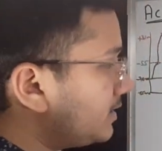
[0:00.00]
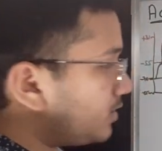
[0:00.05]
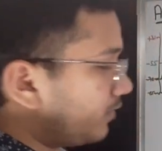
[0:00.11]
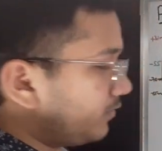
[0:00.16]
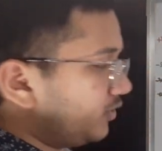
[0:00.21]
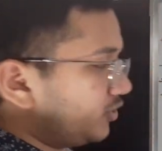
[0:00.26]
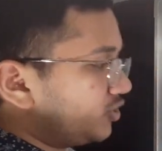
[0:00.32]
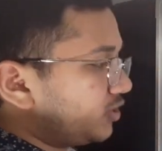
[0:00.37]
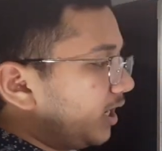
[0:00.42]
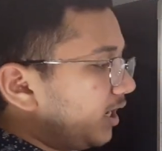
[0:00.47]

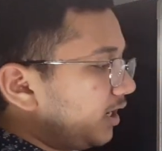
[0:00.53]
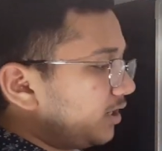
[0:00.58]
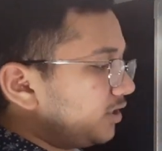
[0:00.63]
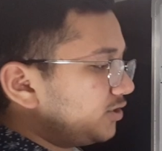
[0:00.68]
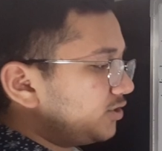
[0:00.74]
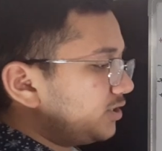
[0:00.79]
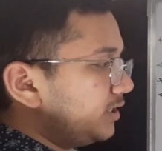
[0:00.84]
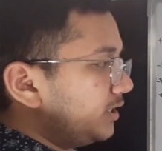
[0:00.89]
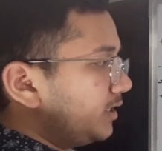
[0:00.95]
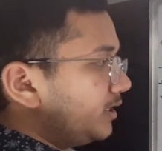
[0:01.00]
of the
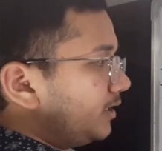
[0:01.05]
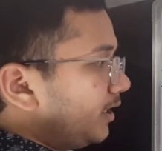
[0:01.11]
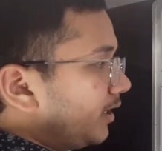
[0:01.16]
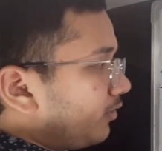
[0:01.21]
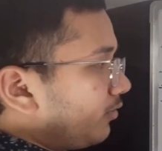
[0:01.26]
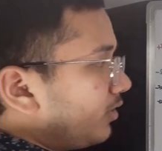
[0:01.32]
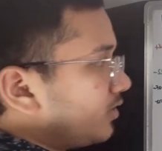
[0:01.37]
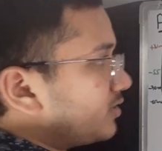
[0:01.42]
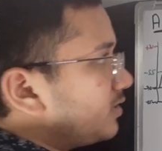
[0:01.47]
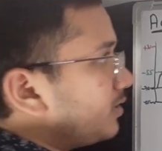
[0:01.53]
charge
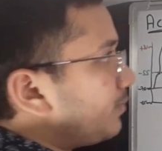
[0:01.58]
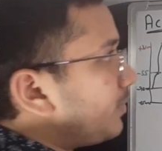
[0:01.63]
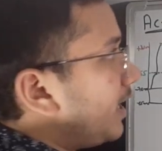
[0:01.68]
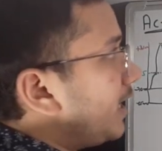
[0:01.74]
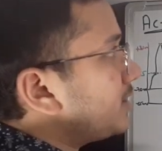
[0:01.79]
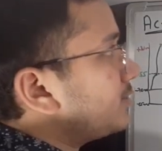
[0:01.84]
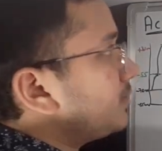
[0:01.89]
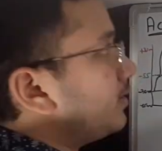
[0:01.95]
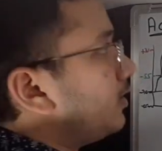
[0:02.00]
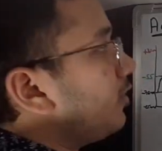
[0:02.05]
across the
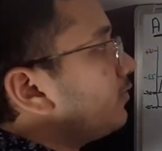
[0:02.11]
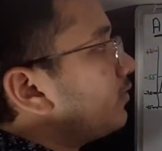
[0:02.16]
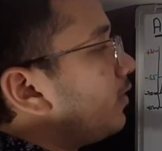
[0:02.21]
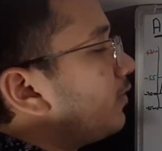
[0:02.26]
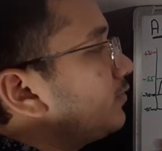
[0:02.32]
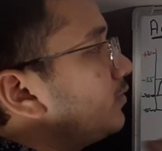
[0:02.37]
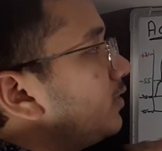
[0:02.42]
plasma of